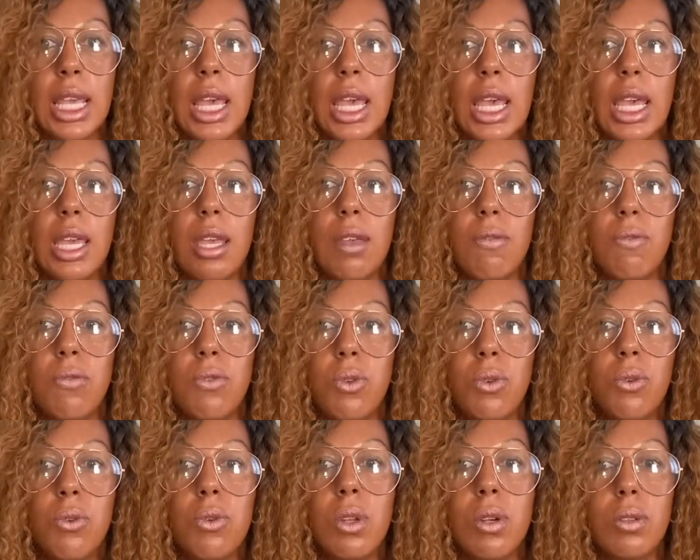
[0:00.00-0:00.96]
If you
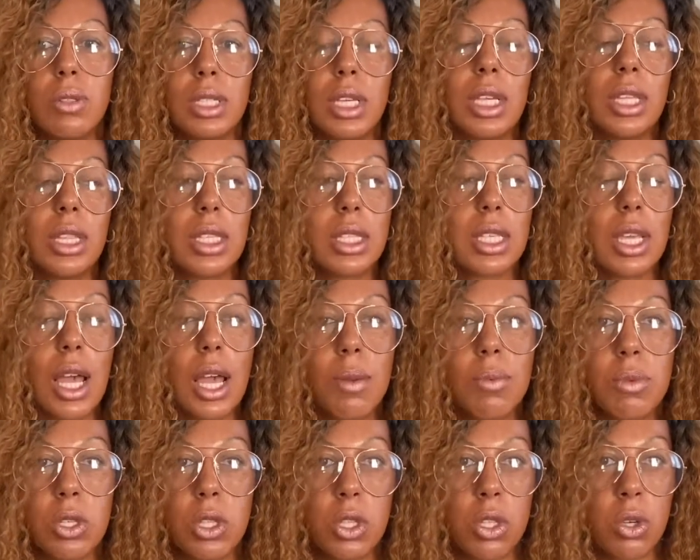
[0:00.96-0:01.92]
don't take the time to
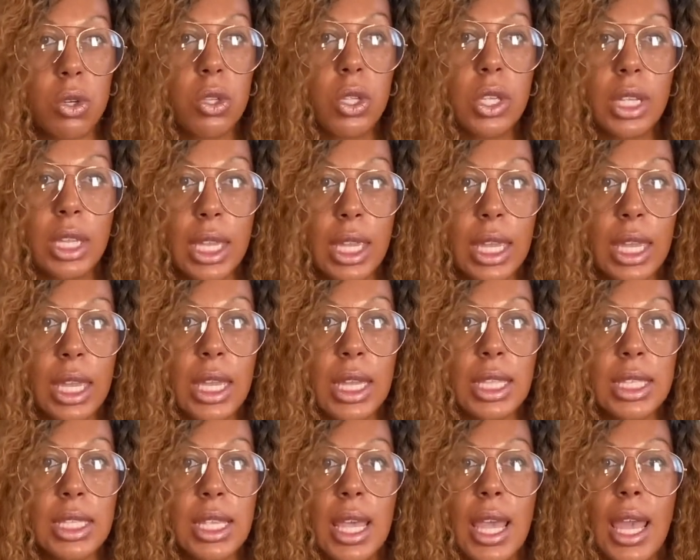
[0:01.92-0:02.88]
learn your kids
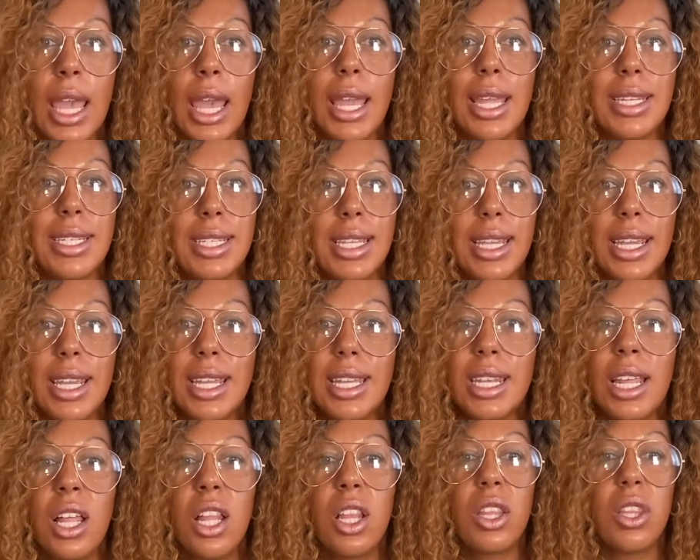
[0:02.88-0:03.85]
and then
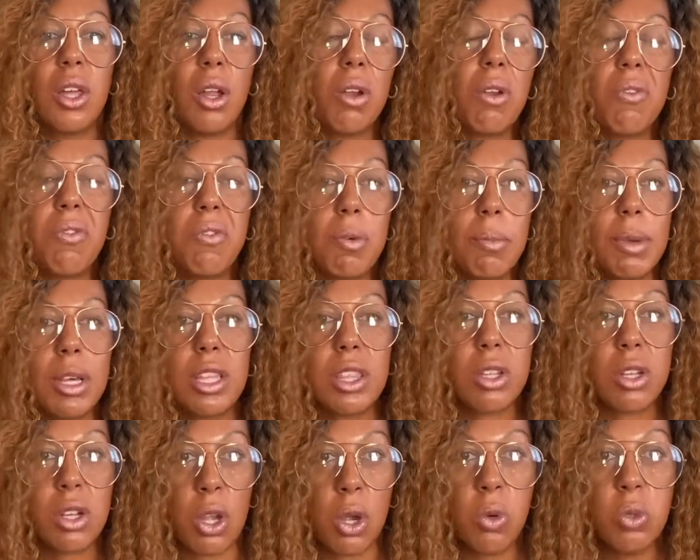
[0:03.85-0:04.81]
learn from other
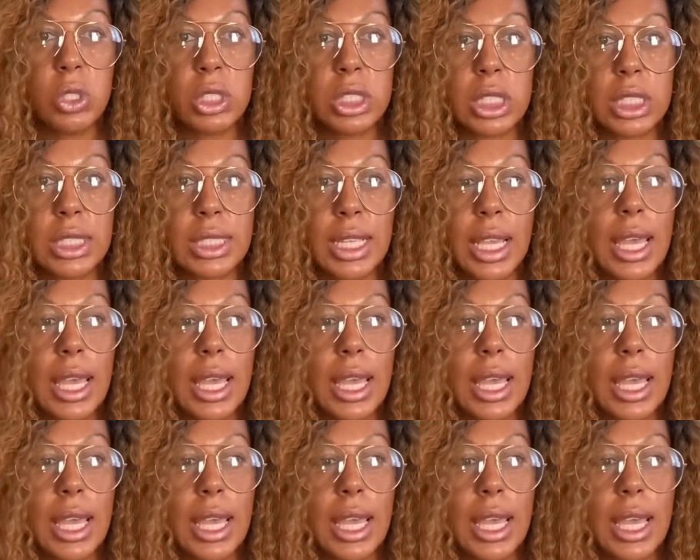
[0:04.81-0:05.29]
coaches,